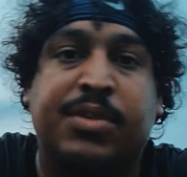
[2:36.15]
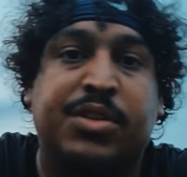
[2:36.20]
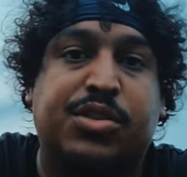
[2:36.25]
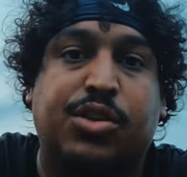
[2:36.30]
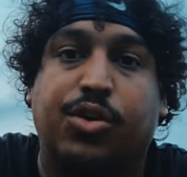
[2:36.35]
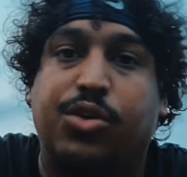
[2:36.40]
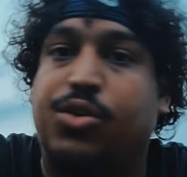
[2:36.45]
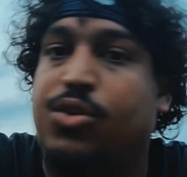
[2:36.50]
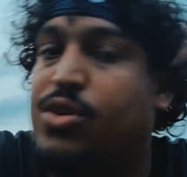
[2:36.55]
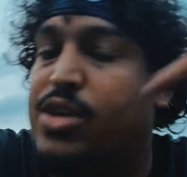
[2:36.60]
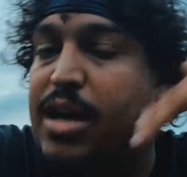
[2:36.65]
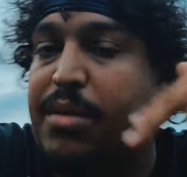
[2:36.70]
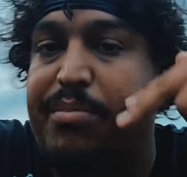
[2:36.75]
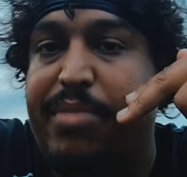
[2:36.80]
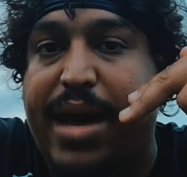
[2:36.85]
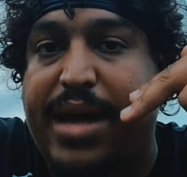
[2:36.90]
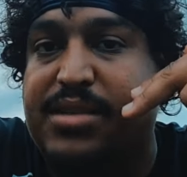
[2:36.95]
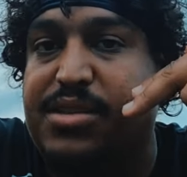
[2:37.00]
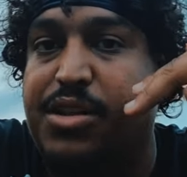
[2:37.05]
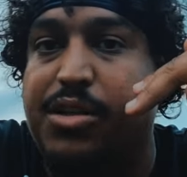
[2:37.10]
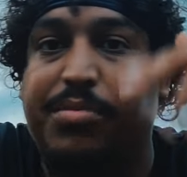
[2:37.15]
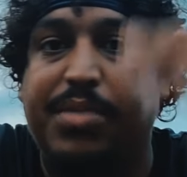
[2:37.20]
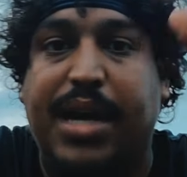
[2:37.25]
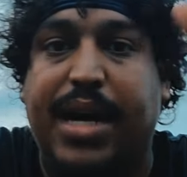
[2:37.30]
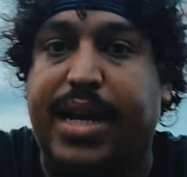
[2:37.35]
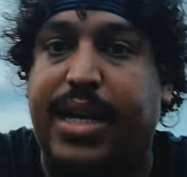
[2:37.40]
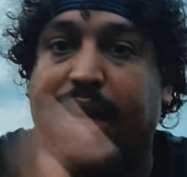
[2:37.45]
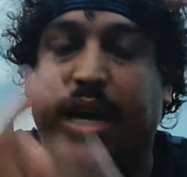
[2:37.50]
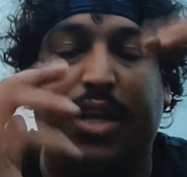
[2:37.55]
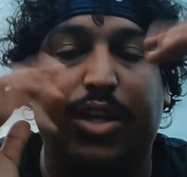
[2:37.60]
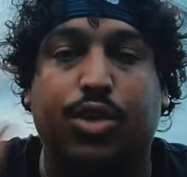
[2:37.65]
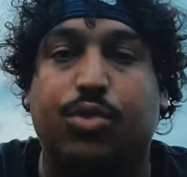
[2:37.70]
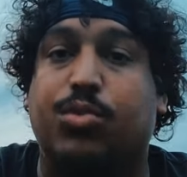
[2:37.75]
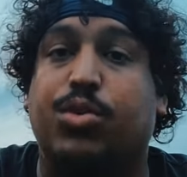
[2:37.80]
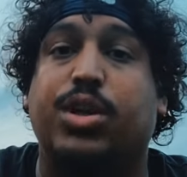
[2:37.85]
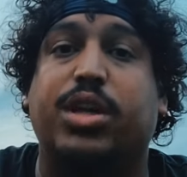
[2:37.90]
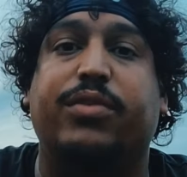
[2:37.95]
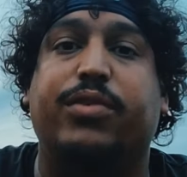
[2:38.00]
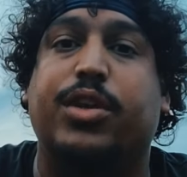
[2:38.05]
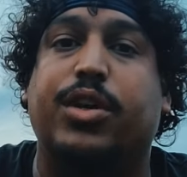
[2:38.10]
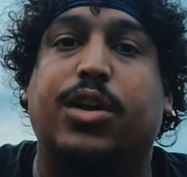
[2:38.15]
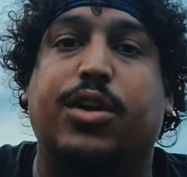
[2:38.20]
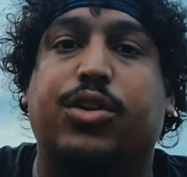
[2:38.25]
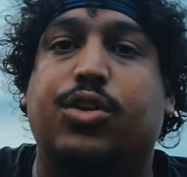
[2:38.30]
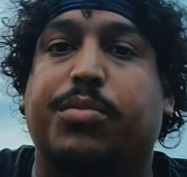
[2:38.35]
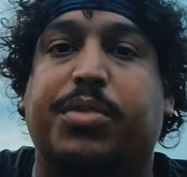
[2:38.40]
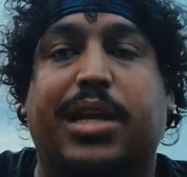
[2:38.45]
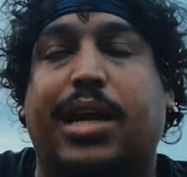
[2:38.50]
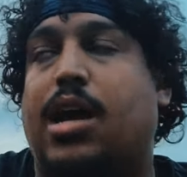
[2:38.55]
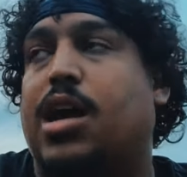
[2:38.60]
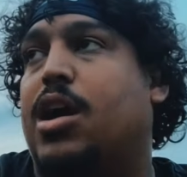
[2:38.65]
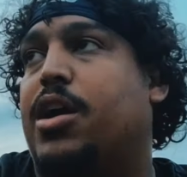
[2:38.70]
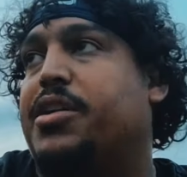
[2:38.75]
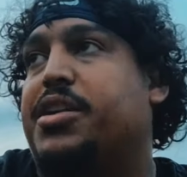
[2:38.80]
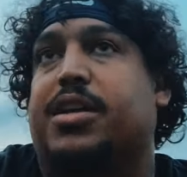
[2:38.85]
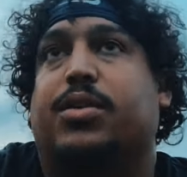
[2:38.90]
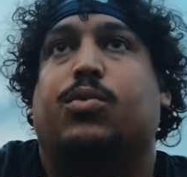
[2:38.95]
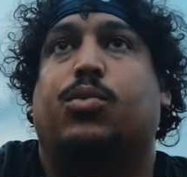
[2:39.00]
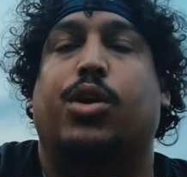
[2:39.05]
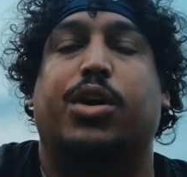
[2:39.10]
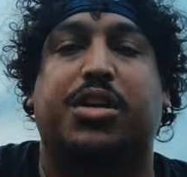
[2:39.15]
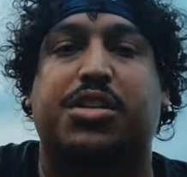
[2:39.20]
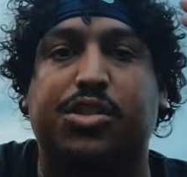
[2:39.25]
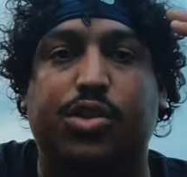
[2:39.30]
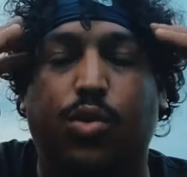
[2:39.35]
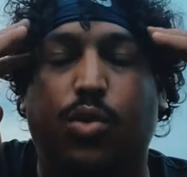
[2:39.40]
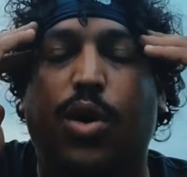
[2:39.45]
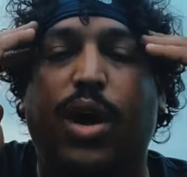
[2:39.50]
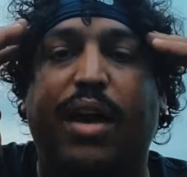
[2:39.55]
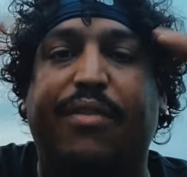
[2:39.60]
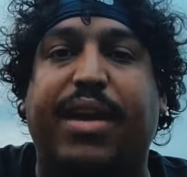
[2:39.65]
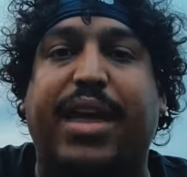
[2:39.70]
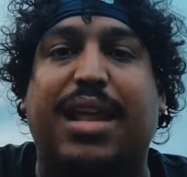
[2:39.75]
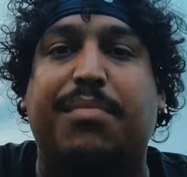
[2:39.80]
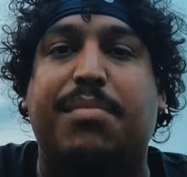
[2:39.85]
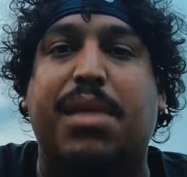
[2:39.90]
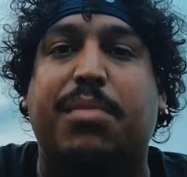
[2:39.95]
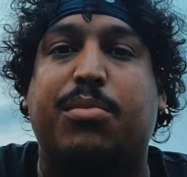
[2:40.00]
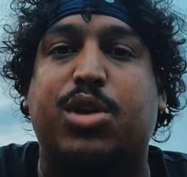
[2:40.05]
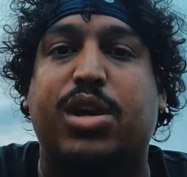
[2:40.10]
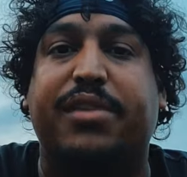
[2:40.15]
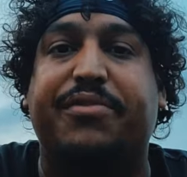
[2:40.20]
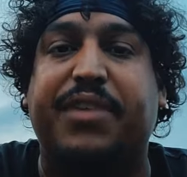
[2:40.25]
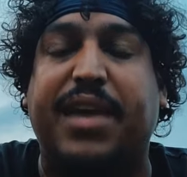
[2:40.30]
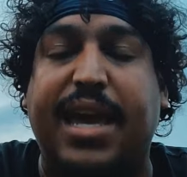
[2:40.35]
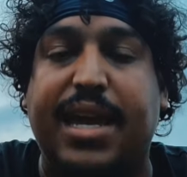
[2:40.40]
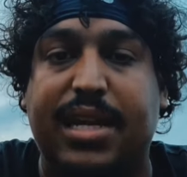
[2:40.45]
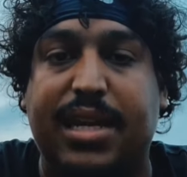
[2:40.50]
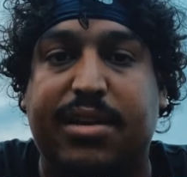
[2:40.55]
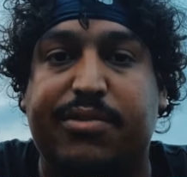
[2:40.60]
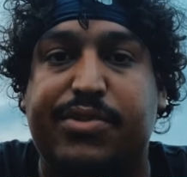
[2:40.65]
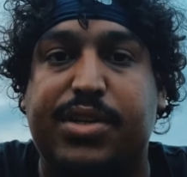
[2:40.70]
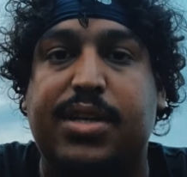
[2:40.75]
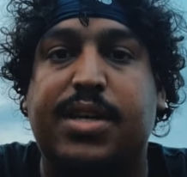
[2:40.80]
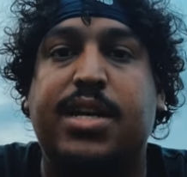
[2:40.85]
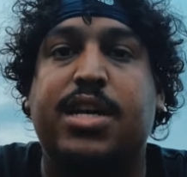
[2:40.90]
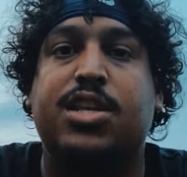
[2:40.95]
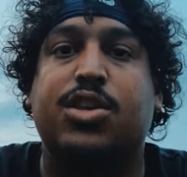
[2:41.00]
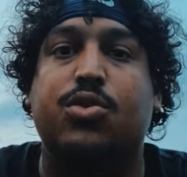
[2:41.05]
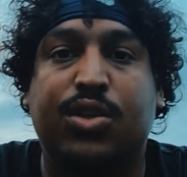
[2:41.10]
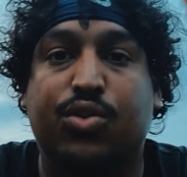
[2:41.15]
And so you'll come back to your body and you won't even know, you'll be like, oh, it didn't work because you won't have any memory of any of it.